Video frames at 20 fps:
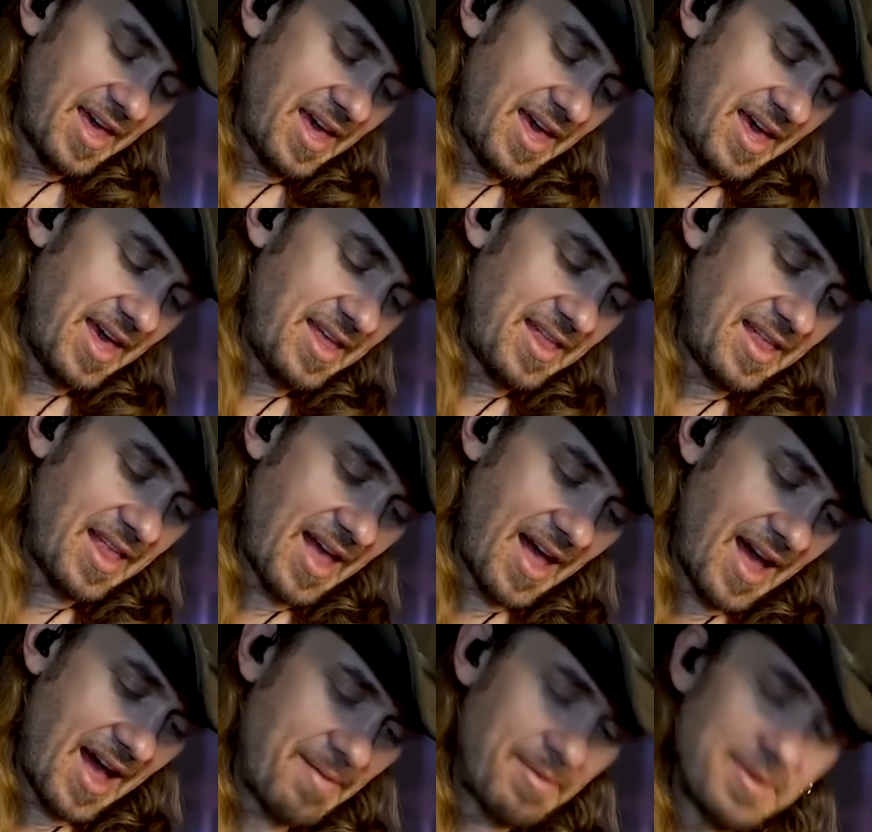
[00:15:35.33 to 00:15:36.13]
And
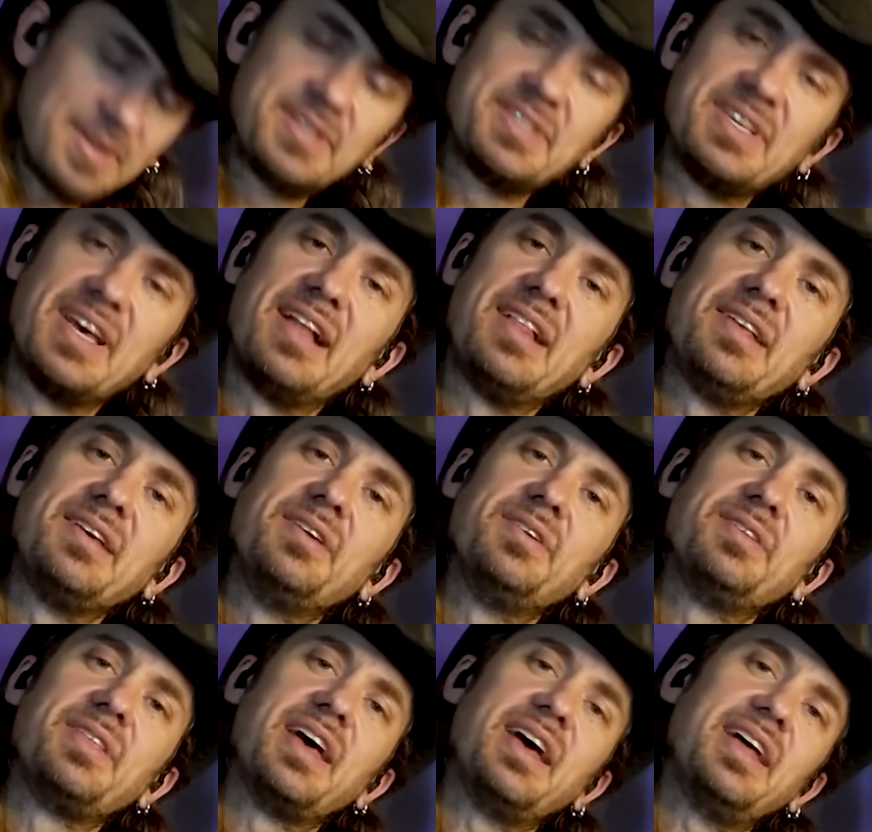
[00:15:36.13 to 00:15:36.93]
I want to tell
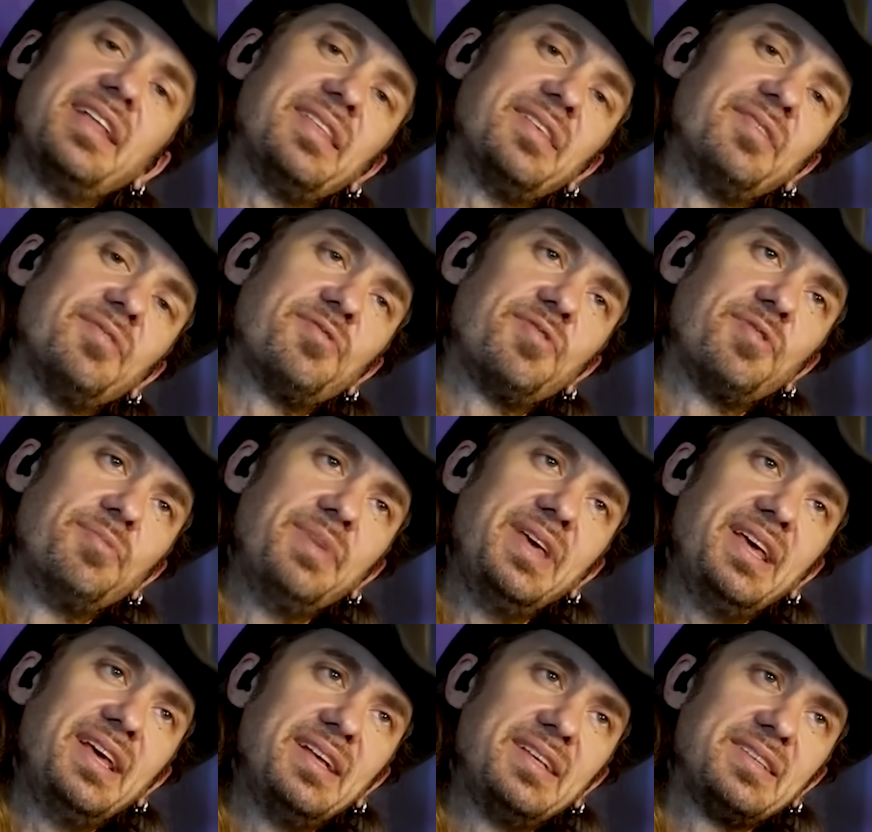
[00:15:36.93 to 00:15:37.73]
you that for
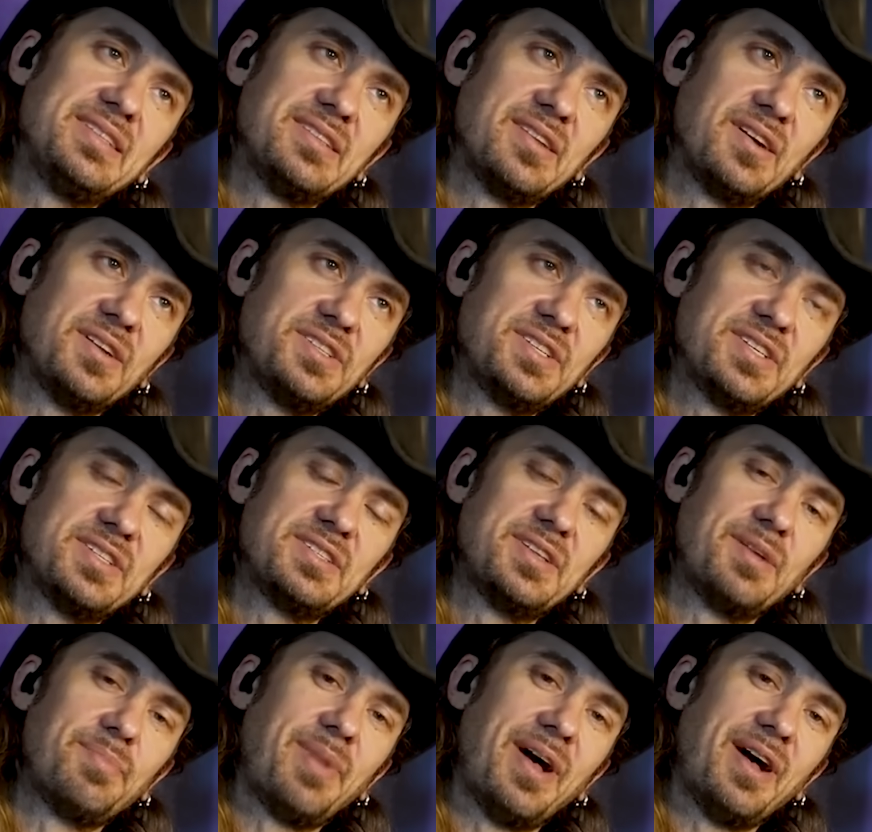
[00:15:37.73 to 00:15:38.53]
me, it's not
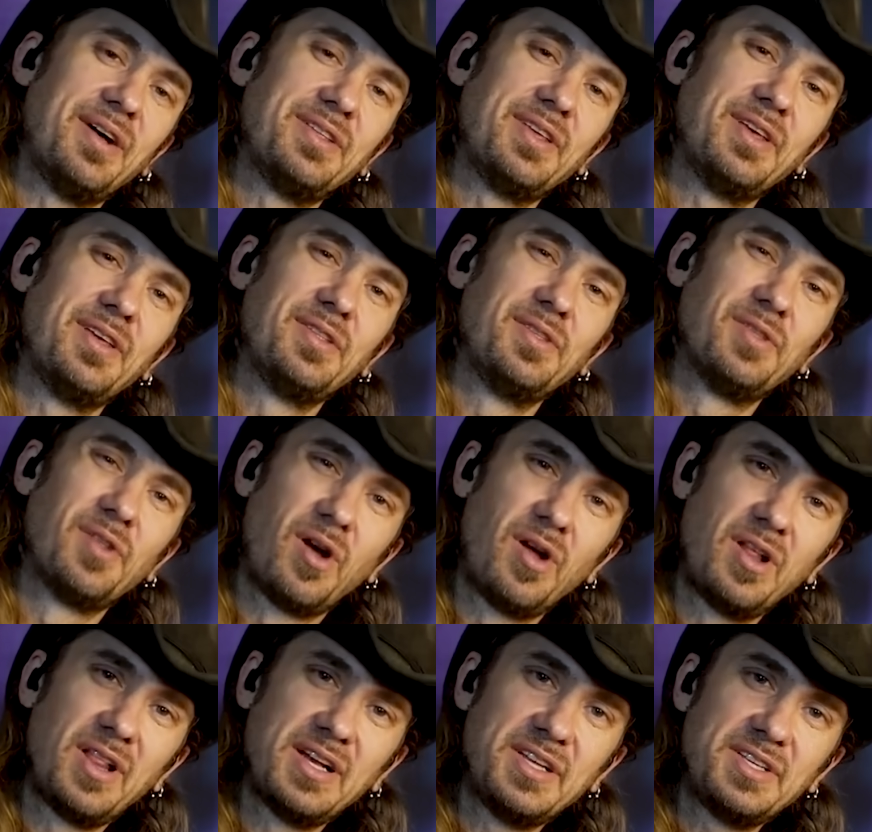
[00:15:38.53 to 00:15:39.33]
just about
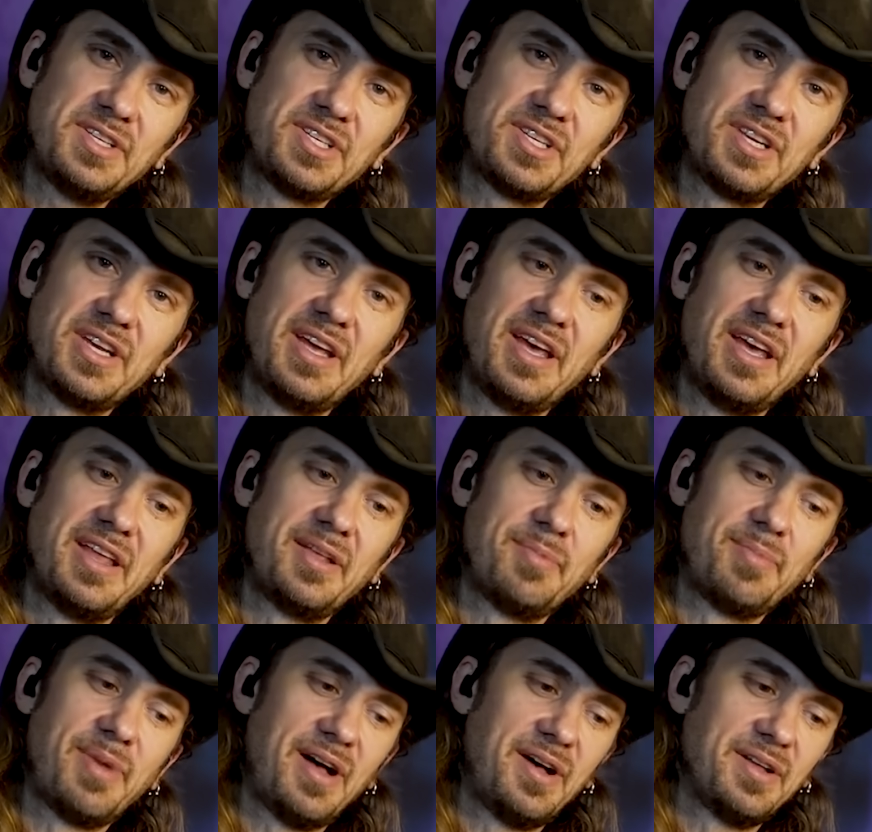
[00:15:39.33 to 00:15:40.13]
knowledge and
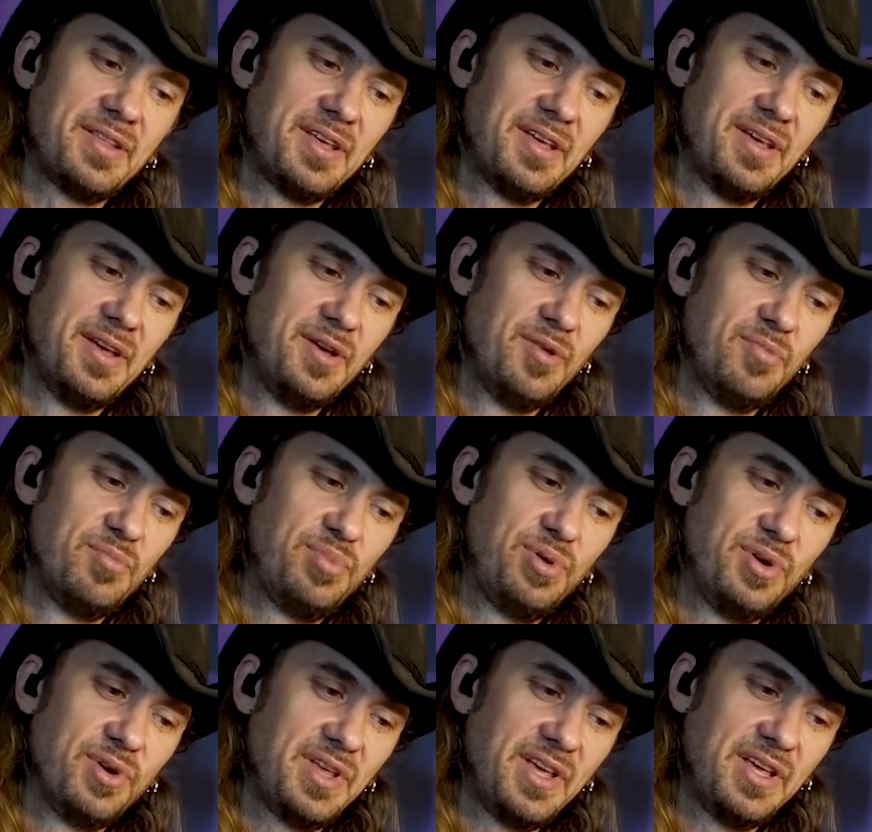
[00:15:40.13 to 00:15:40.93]
about
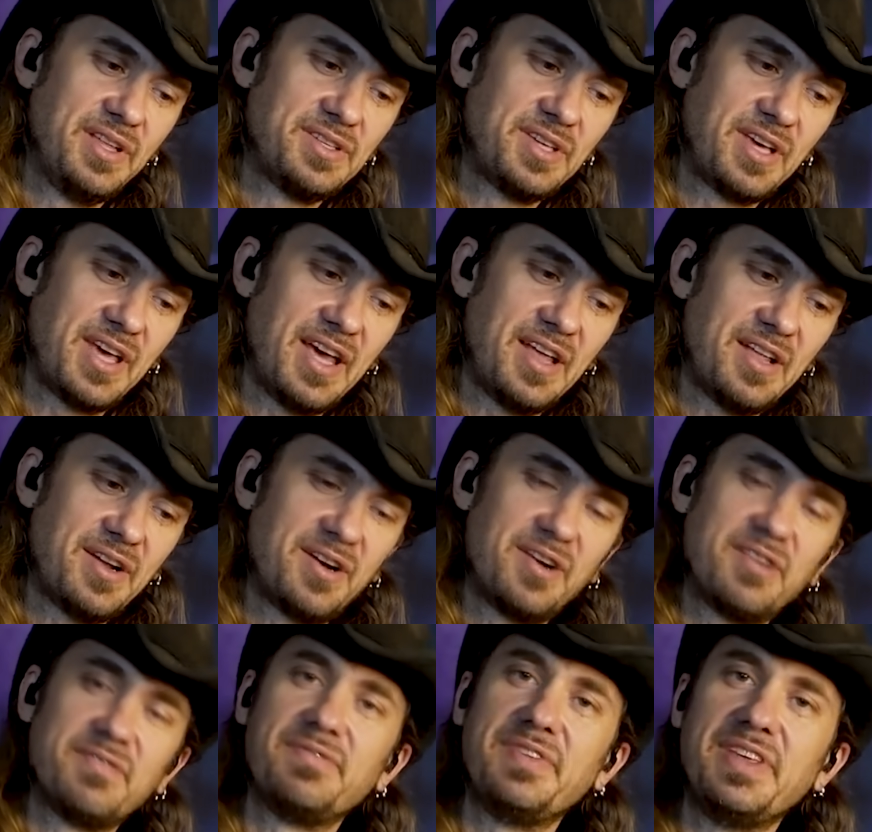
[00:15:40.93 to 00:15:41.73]
putting
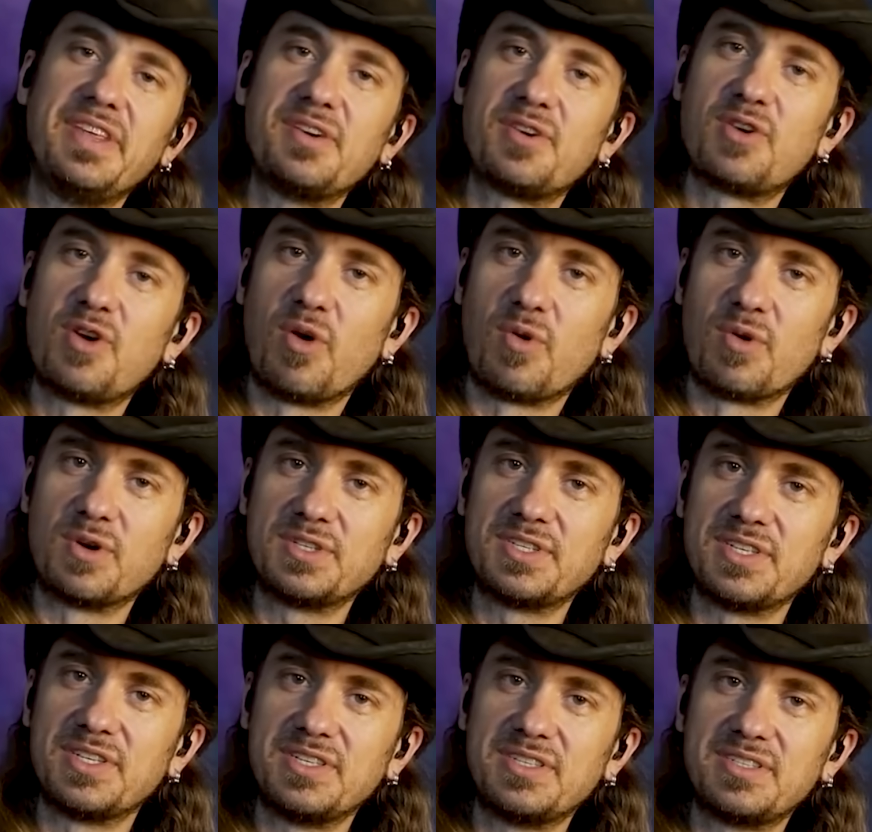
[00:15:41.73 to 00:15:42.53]
together video
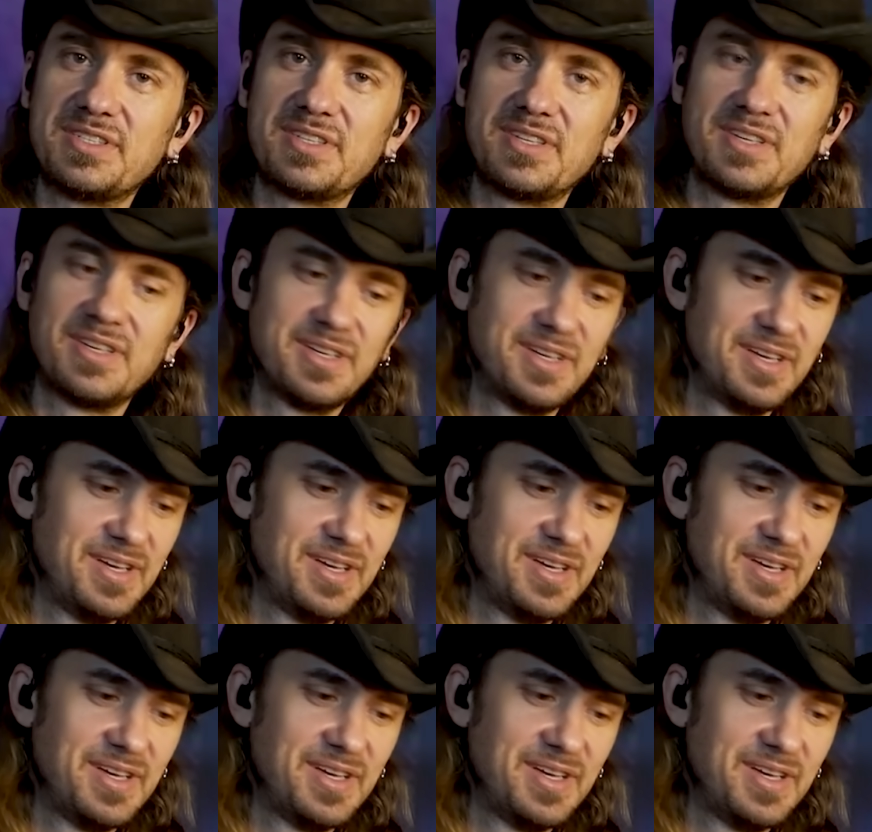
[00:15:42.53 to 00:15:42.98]
courses,